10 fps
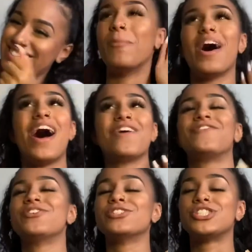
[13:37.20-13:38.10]
But I
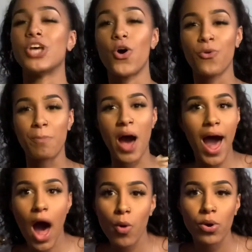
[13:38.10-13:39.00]
feel so
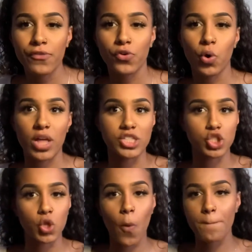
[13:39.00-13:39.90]
powerful and
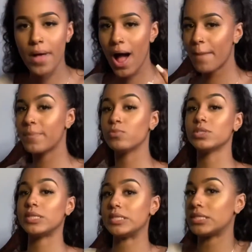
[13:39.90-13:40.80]
so popping
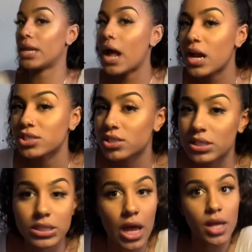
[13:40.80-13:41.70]
with these
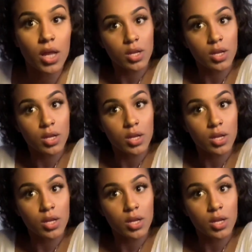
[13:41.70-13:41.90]
lashes. Like,